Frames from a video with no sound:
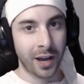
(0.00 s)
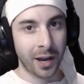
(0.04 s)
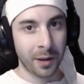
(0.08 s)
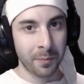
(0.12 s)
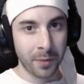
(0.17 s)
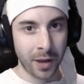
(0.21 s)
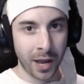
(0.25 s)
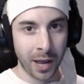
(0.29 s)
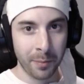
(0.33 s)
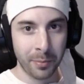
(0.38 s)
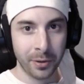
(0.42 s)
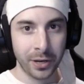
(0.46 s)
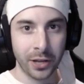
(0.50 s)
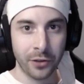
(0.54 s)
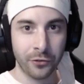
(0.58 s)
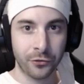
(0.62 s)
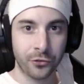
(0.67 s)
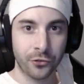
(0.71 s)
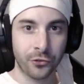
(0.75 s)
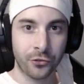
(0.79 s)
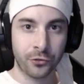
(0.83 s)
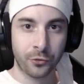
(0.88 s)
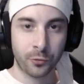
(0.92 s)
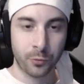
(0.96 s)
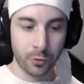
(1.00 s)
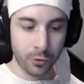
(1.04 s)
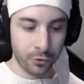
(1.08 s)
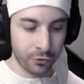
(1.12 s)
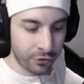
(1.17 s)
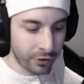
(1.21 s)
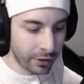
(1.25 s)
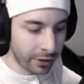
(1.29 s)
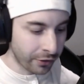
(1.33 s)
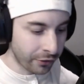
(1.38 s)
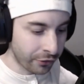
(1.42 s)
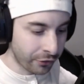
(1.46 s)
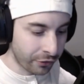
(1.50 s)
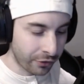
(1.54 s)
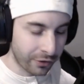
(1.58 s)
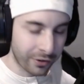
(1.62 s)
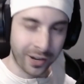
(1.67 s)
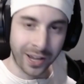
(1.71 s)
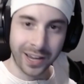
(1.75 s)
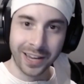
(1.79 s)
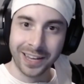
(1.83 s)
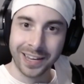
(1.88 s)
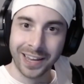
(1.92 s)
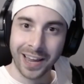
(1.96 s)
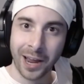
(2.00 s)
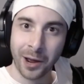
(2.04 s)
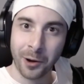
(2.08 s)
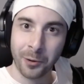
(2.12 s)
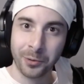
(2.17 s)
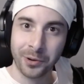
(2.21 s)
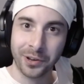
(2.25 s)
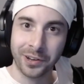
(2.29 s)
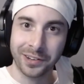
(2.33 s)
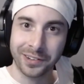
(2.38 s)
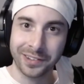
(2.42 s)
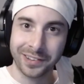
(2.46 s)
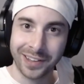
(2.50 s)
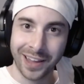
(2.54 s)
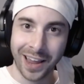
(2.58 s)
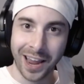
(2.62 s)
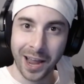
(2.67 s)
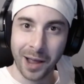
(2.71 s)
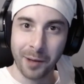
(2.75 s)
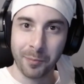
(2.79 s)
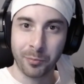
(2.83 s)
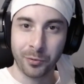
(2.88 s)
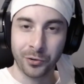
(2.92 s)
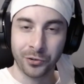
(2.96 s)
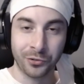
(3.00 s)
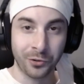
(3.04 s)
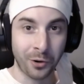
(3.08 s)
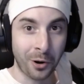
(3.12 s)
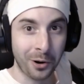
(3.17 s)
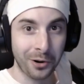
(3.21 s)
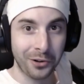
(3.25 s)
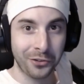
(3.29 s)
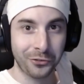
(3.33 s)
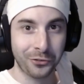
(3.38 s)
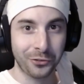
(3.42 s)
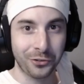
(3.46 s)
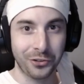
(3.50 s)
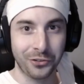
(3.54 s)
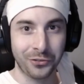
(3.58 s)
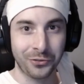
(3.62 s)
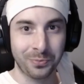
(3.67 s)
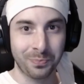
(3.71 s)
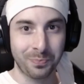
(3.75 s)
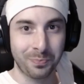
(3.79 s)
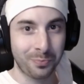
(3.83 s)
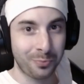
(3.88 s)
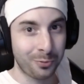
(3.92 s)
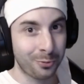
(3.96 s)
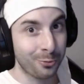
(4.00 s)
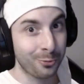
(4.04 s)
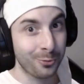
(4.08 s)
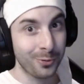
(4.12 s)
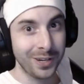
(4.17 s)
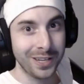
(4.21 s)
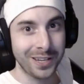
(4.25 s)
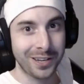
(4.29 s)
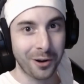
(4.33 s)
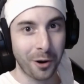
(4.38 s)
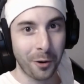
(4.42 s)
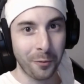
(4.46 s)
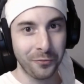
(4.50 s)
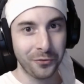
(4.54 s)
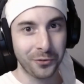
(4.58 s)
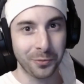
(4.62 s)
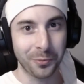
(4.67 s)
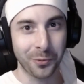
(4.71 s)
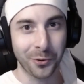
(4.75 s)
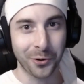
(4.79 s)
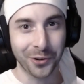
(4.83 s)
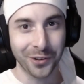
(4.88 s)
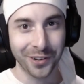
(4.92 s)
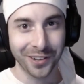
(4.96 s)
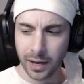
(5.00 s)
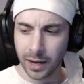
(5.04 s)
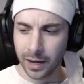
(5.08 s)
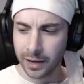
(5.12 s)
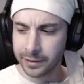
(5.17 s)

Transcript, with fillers: I'm Ebenezer Scrooge in his nightgown and cap, which honestly is pretty comfortable.